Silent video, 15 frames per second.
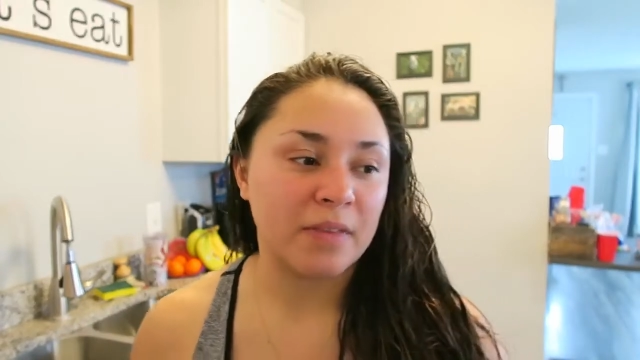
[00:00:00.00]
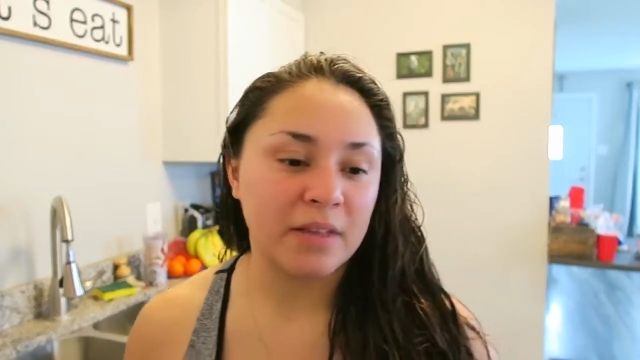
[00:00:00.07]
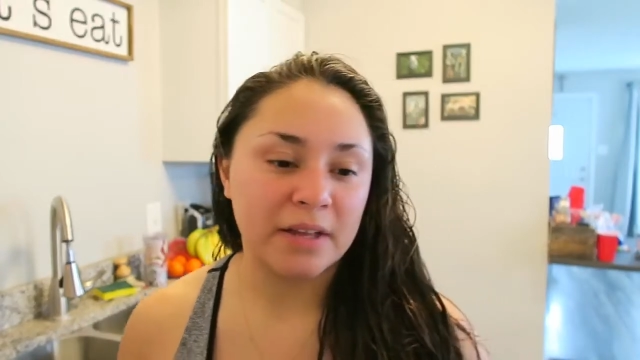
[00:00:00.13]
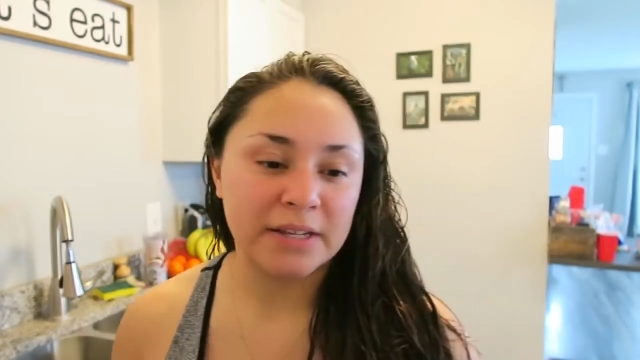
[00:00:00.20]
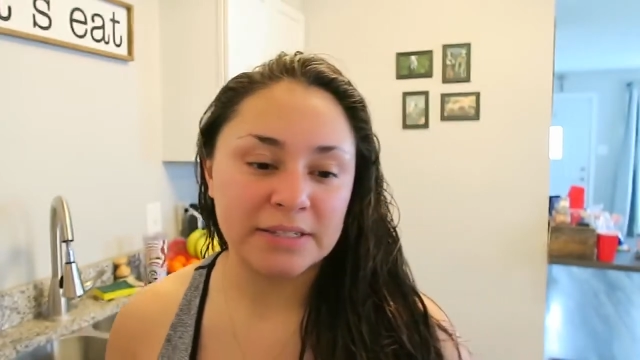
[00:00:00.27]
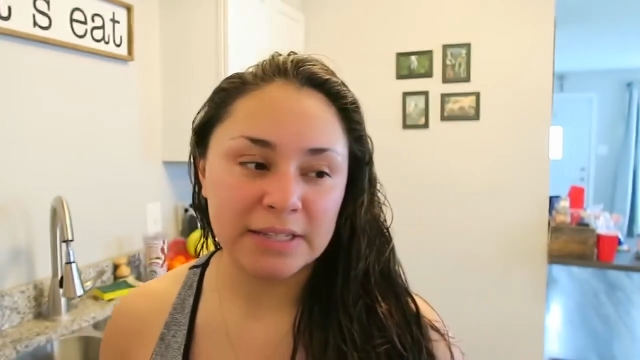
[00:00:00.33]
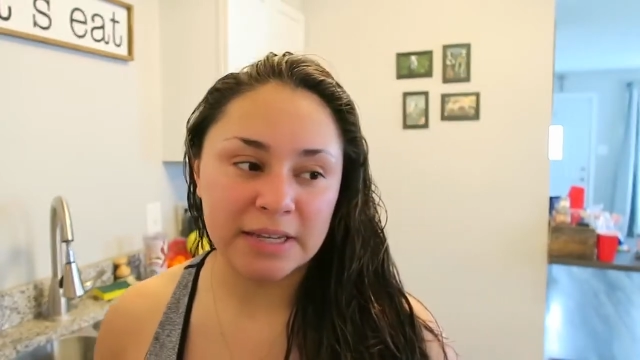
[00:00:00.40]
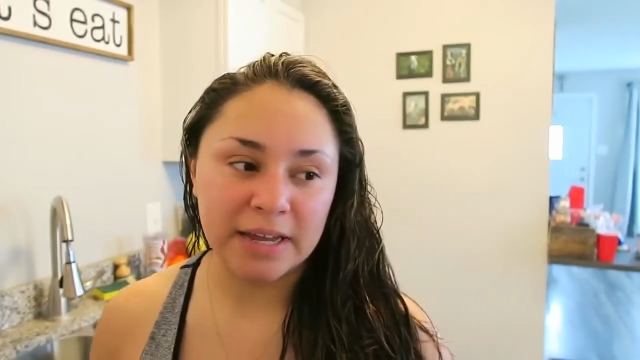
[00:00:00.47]

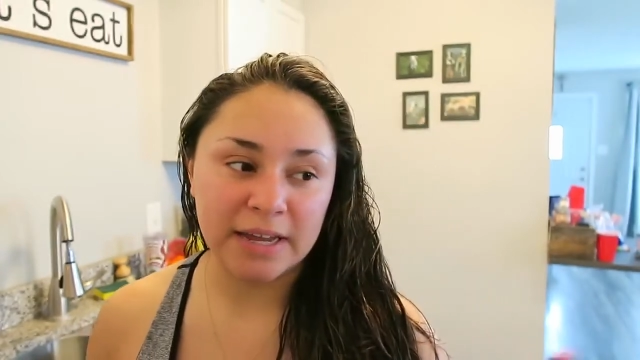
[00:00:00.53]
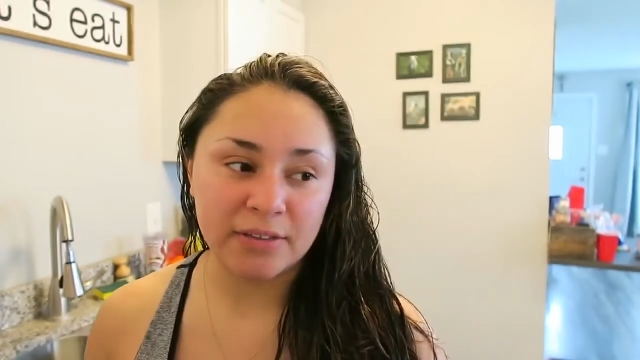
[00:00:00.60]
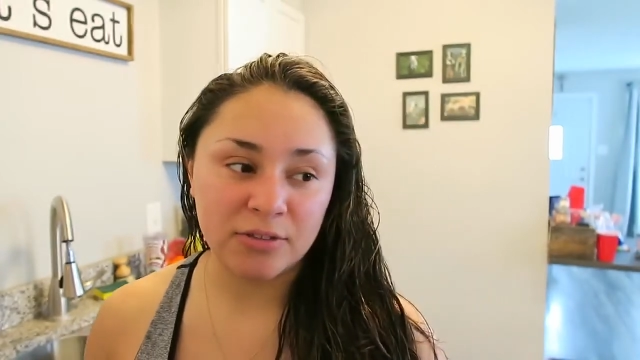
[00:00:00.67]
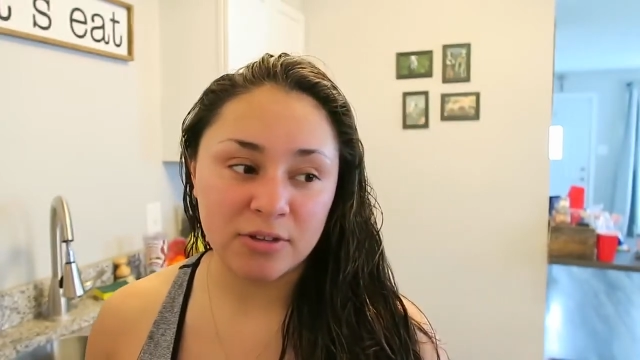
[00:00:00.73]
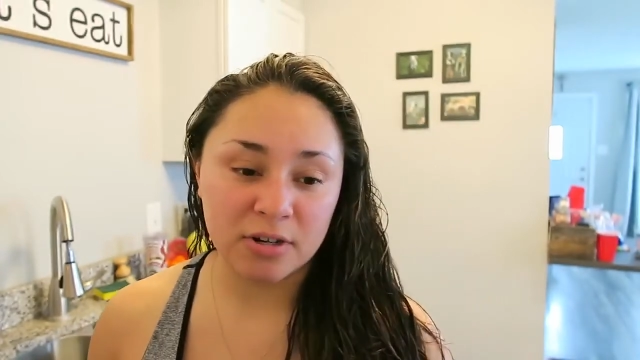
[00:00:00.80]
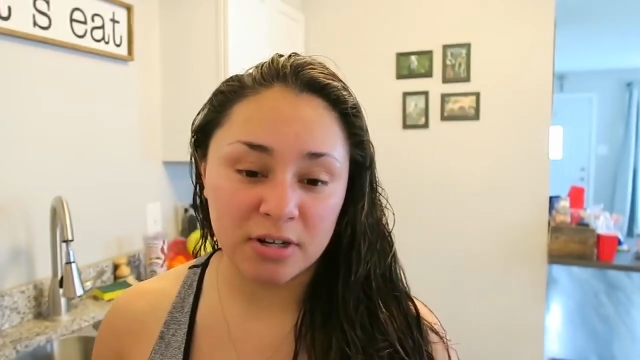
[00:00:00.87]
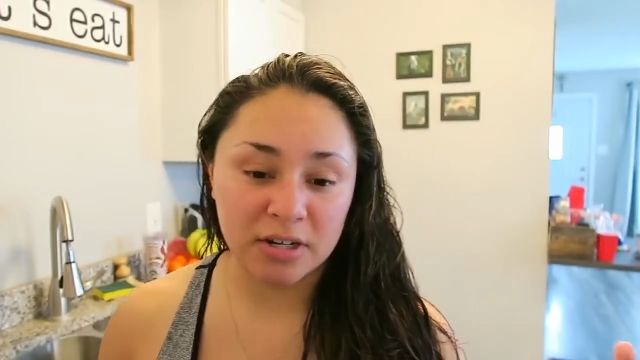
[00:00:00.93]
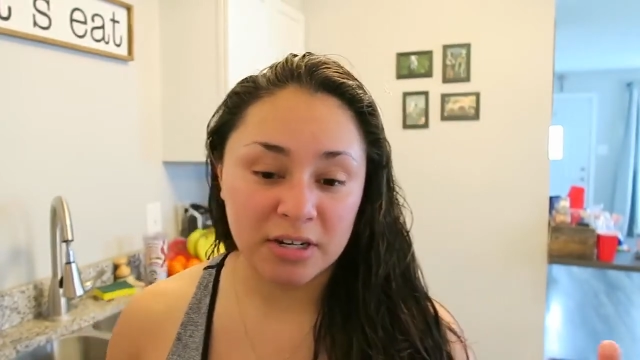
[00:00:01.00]
it's like
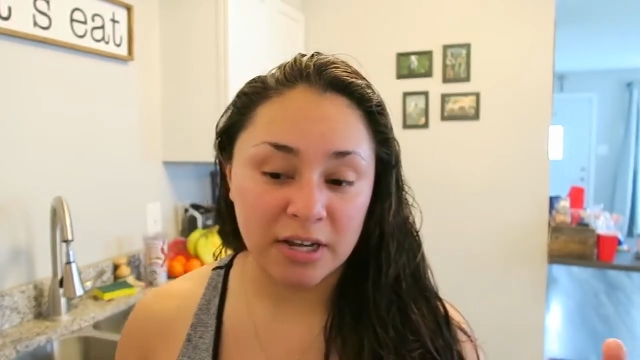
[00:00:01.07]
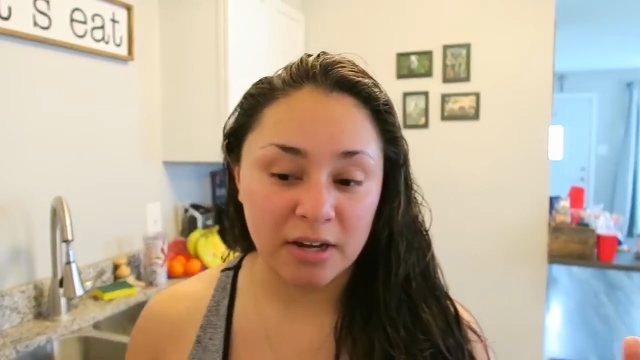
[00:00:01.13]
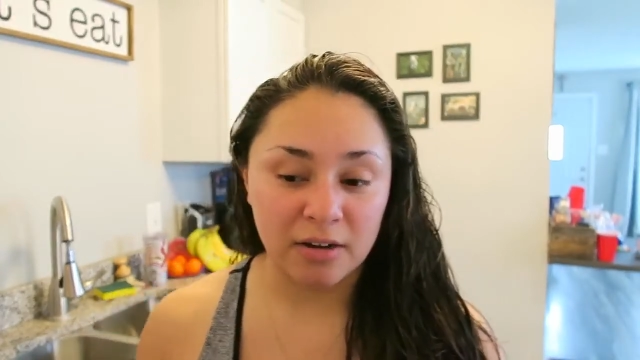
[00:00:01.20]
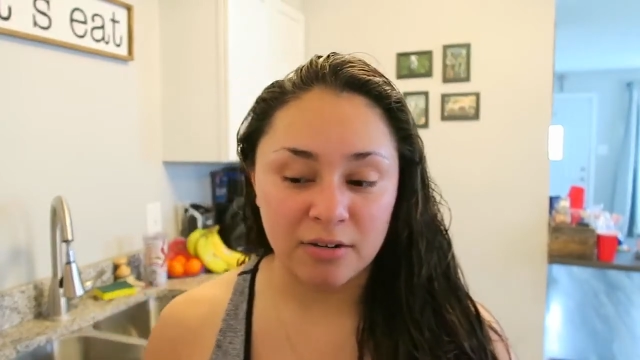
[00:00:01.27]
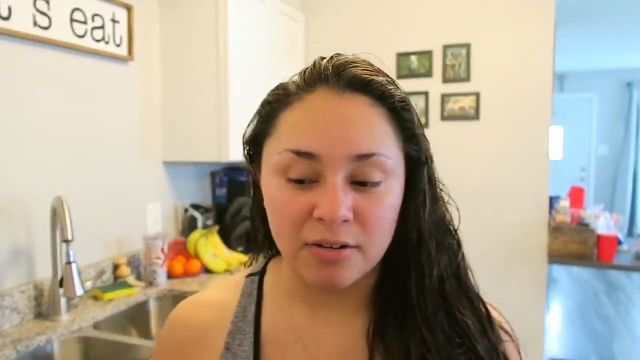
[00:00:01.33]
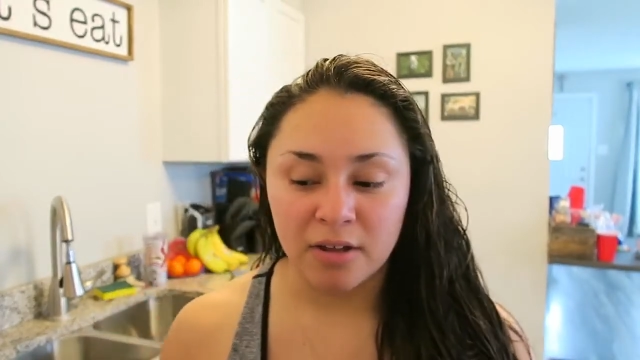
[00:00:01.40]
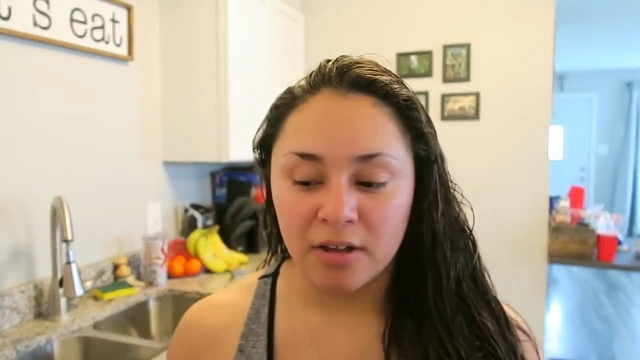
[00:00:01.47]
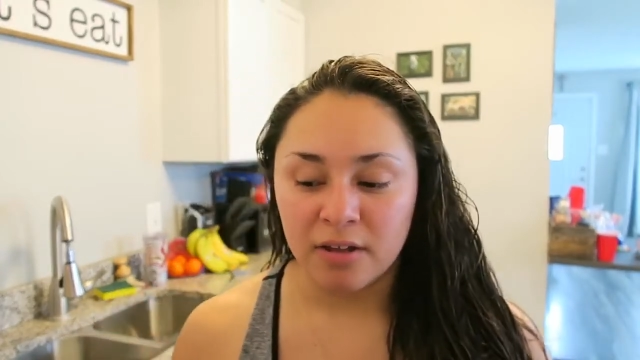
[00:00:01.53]
8.30
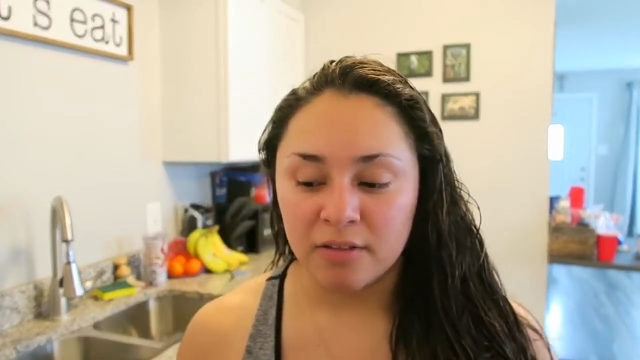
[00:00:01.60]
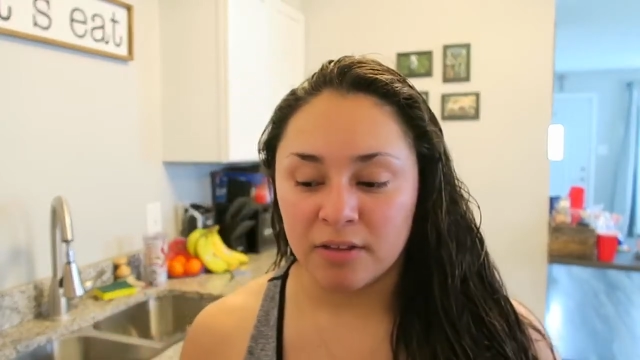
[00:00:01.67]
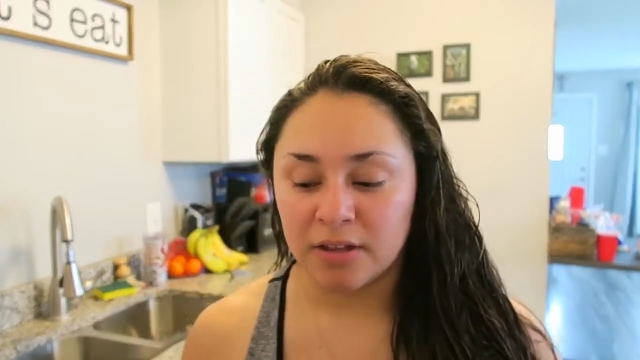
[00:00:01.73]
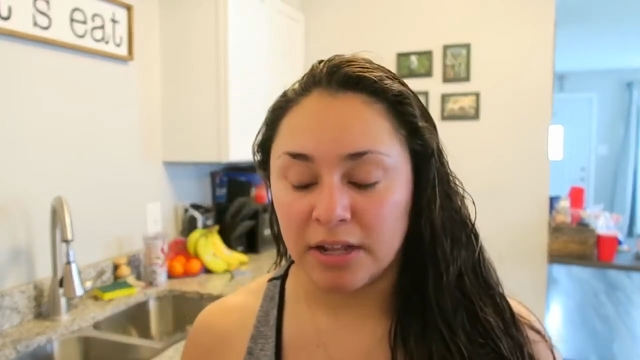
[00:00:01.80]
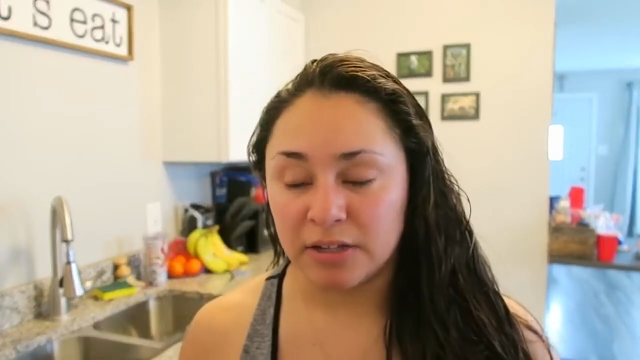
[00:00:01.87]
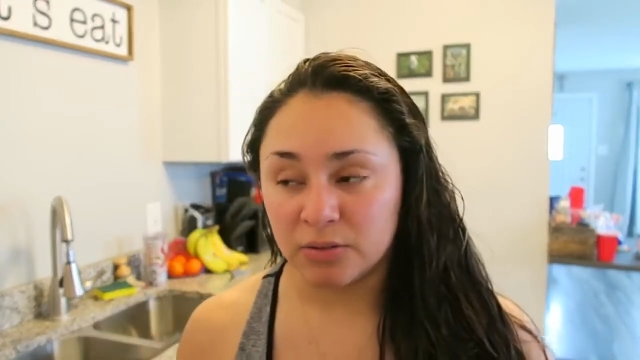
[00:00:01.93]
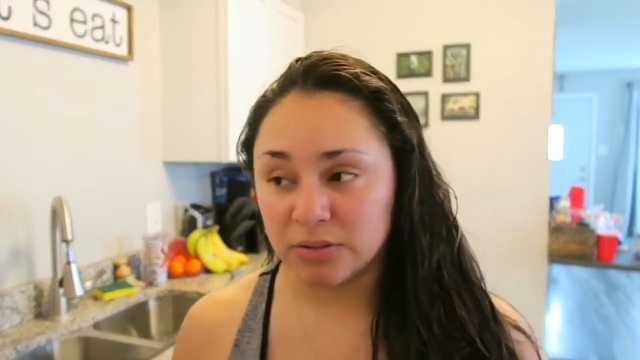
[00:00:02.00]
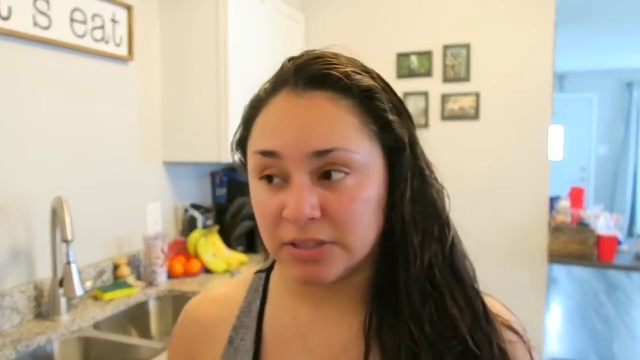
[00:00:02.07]
now. The
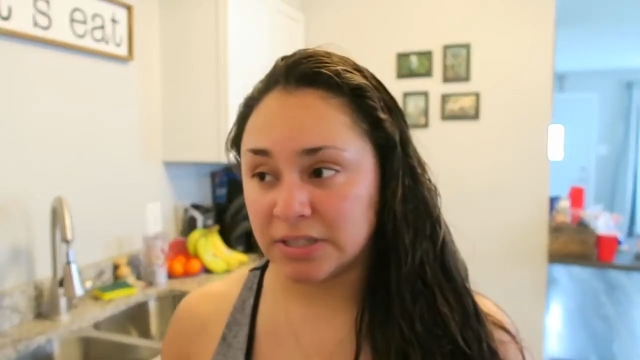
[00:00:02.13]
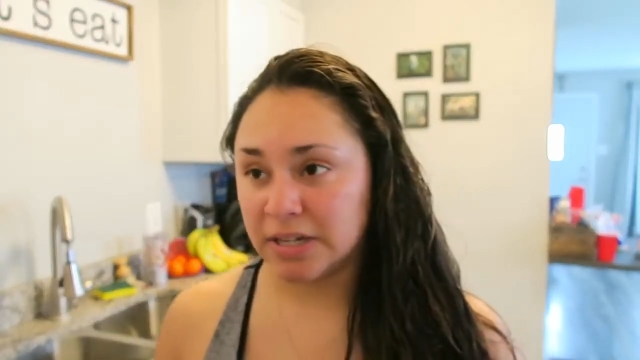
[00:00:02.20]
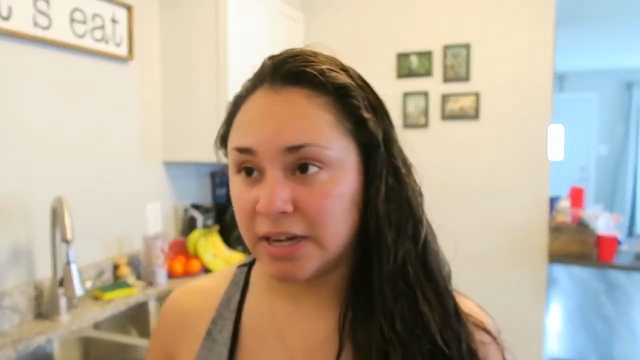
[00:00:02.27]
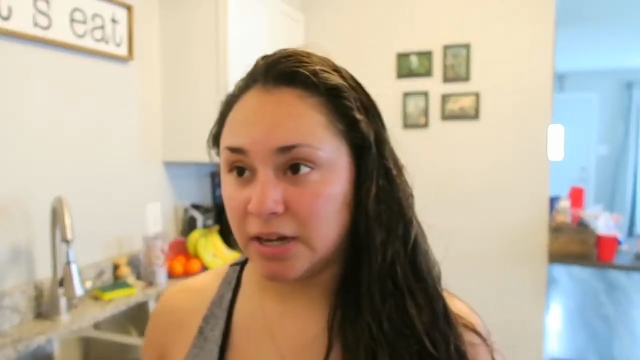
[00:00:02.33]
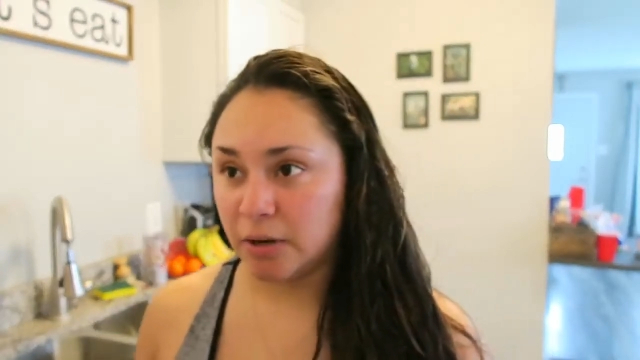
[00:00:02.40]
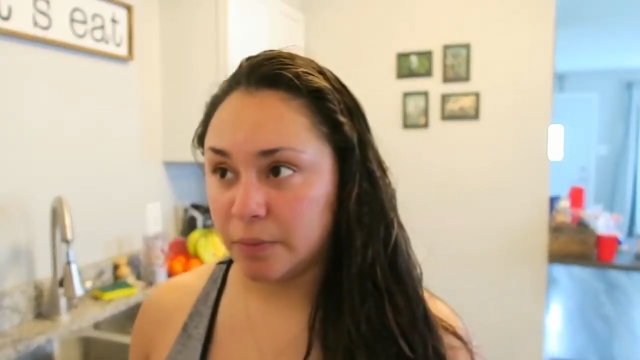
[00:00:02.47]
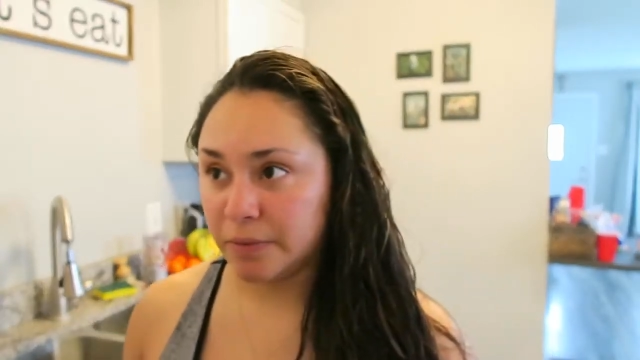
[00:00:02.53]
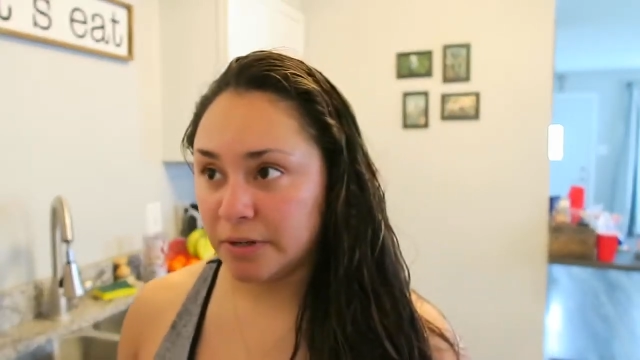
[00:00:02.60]
class was an
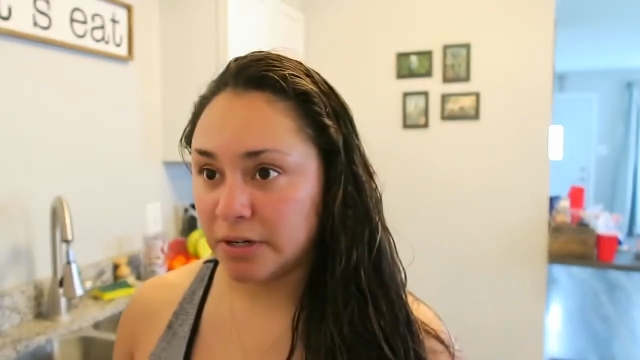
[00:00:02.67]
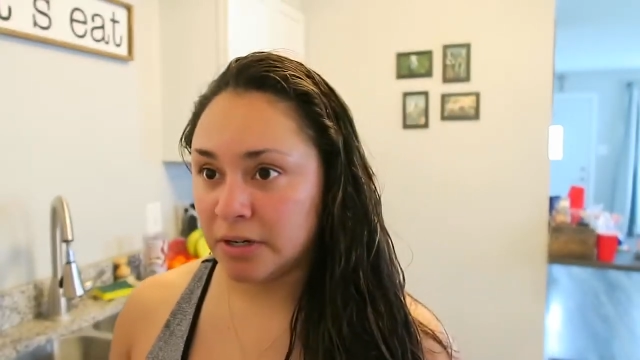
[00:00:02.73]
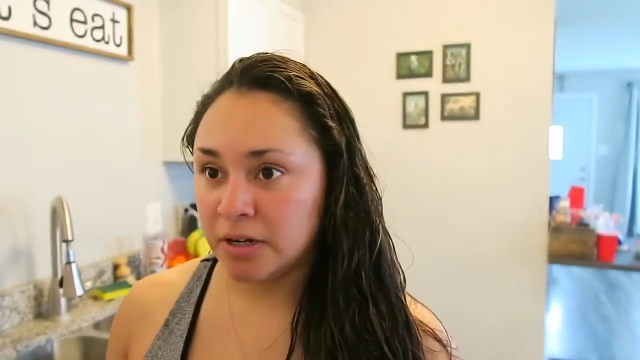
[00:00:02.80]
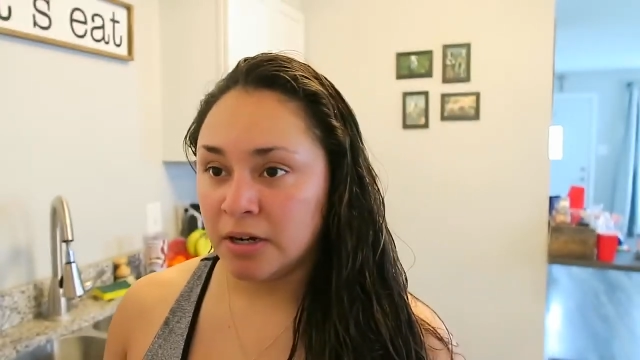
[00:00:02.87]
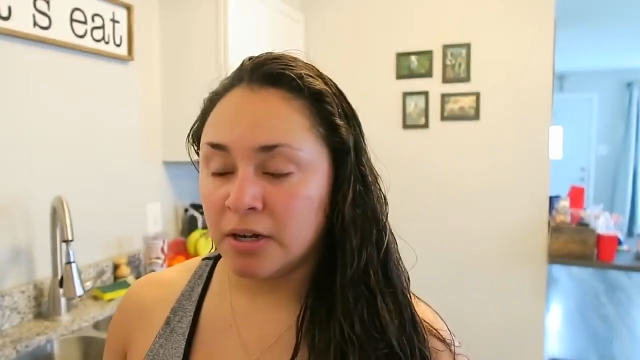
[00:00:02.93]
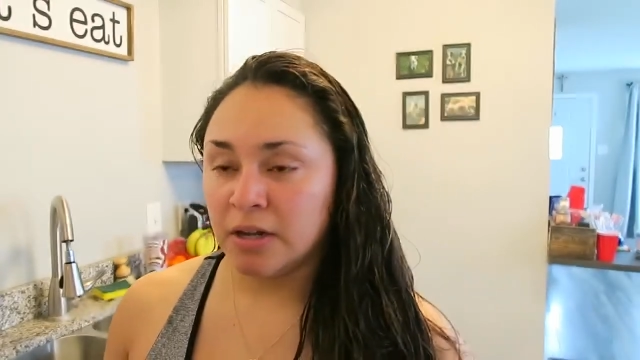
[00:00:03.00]
hour.